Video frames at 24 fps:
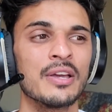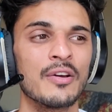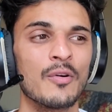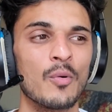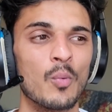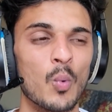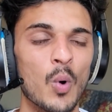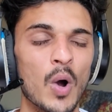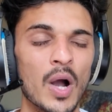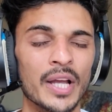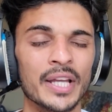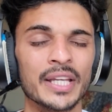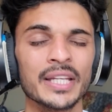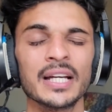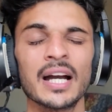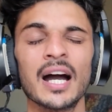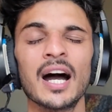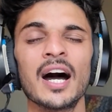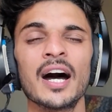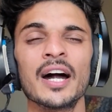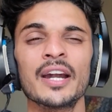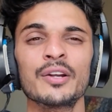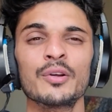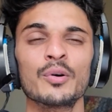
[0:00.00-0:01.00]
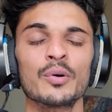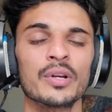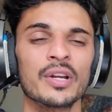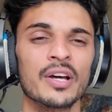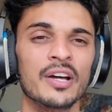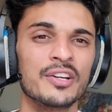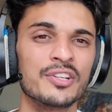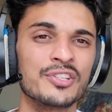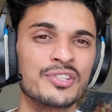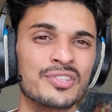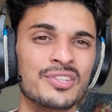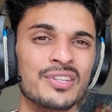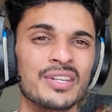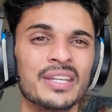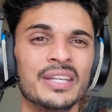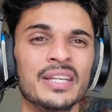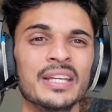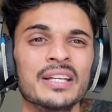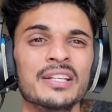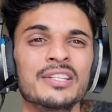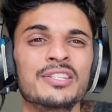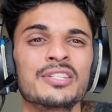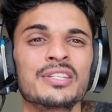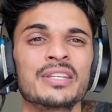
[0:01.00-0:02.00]
working hard on her
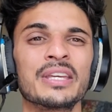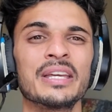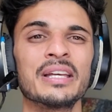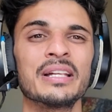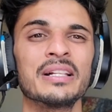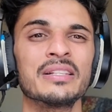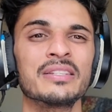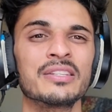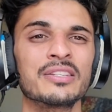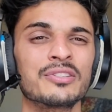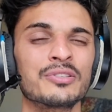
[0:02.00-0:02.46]
singing skills.